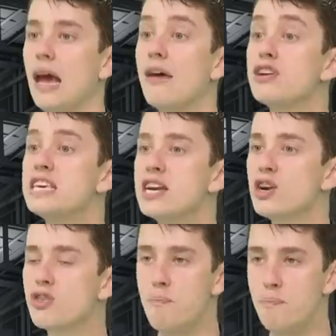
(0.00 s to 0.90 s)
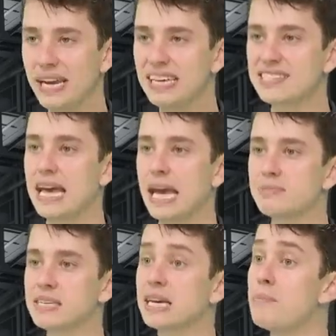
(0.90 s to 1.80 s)
Every year, the biggest
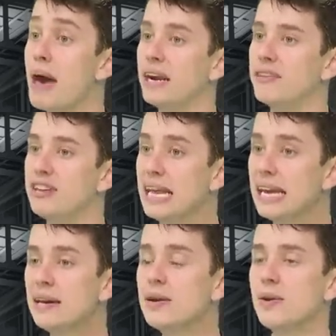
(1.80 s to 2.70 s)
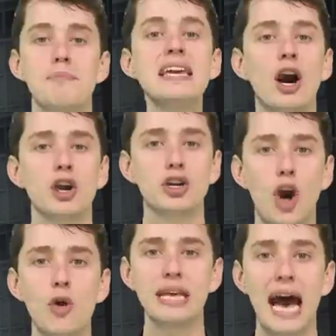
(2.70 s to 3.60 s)
names in competitive eating meet on
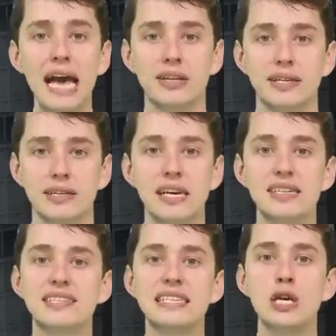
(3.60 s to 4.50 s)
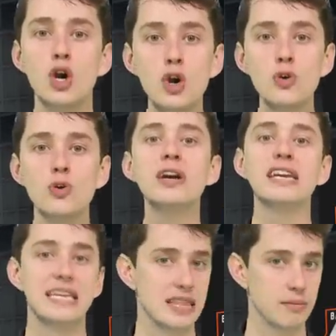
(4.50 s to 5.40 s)
Coney Island to see who
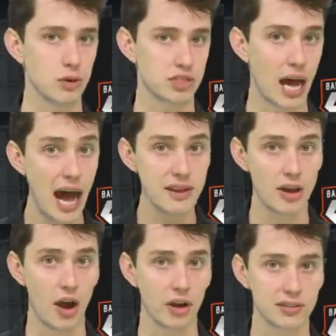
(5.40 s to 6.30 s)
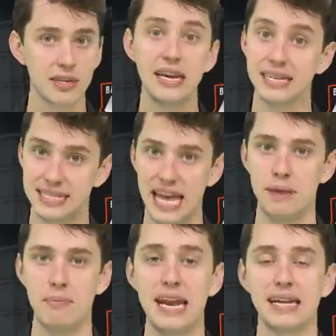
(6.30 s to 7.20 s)
can eat the most hot dogs in
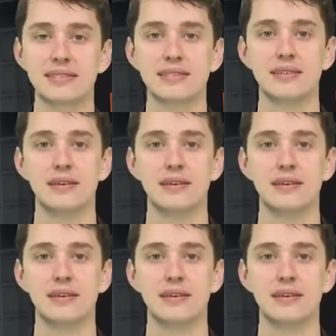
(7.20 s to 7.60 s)
ten minutes.